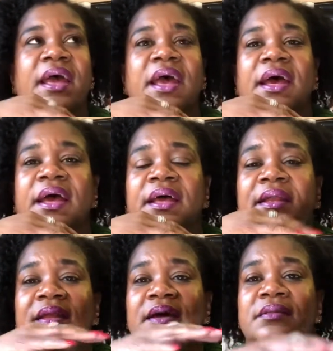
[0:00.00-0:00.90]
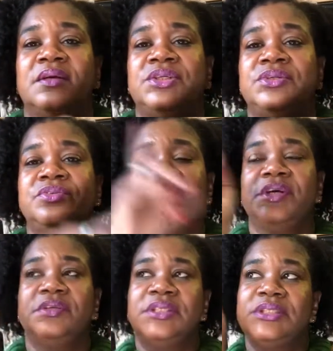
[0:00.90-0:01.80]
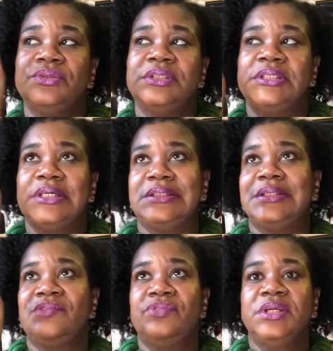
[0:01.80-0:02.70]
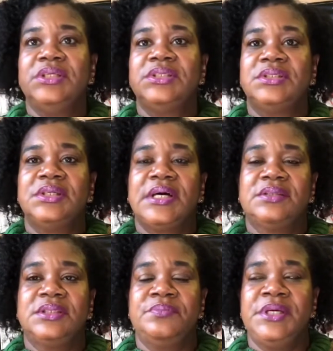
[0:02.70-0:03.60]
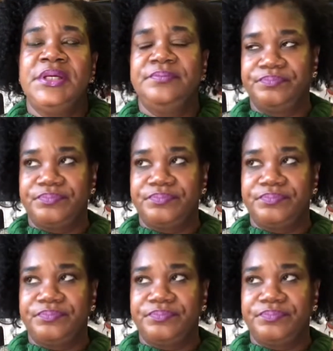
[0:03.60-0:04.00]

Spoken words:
and the two scents that really stood out to me